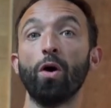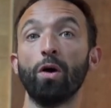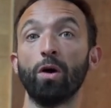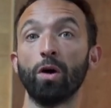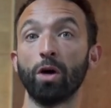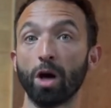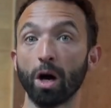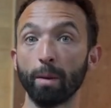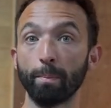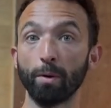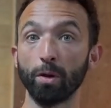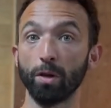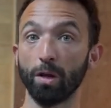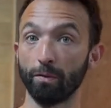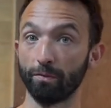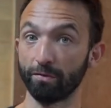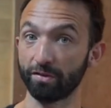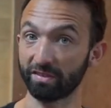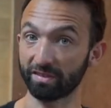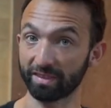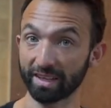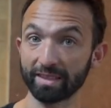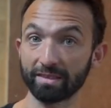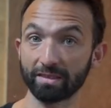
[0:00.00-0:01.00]
a couple of
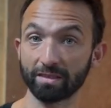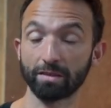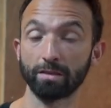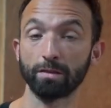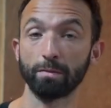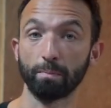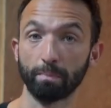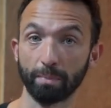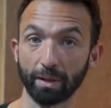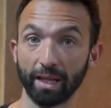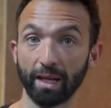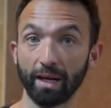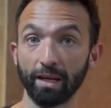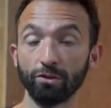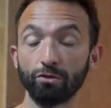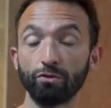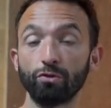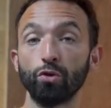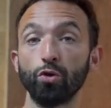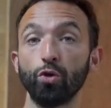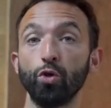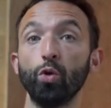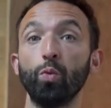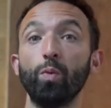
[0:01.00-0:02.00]
sets
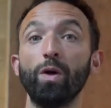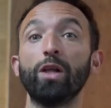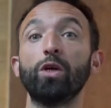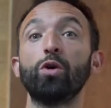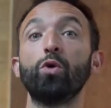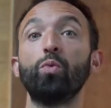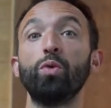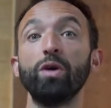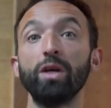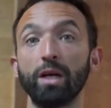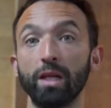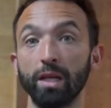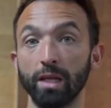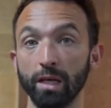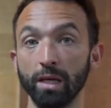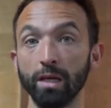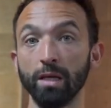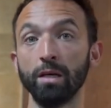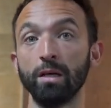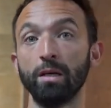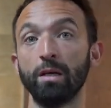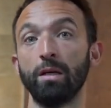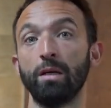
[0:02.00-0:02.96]
planched, you will quickly